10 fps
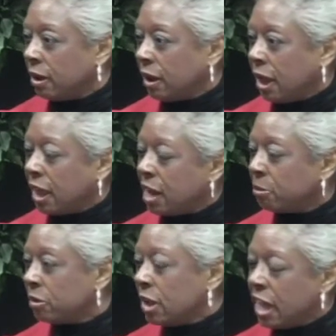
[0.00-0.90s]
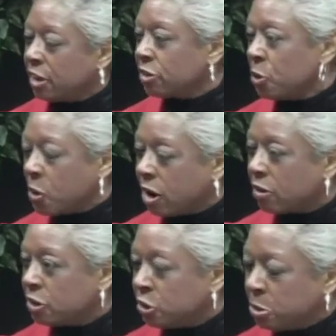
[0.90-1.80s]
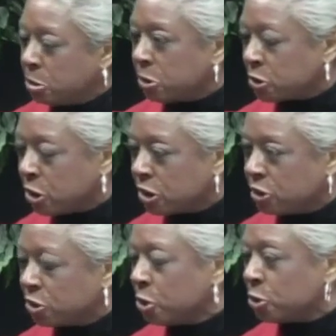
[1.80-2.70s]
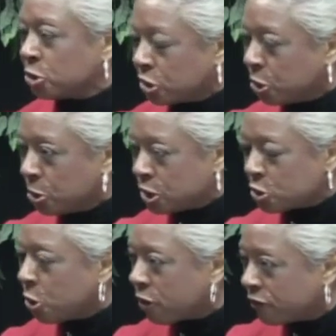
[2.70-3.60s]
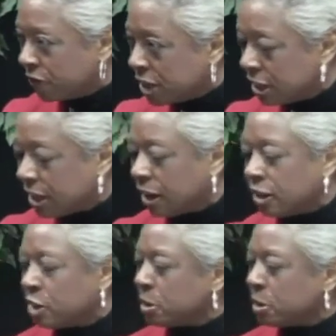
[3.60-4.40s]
And I'm asking, why are all these people talking so slow and talk funny down here?